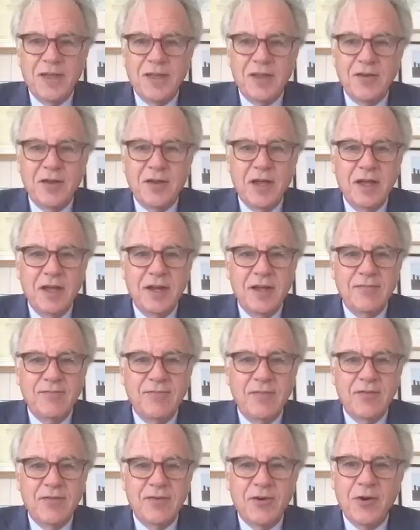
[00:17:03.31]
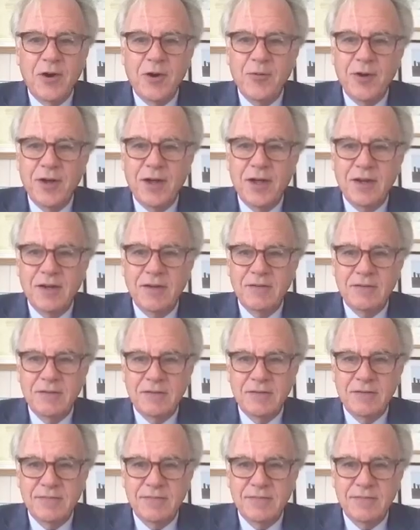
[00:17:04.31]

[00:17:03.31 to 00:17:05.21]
Thank you, Katie. Have a great weekend.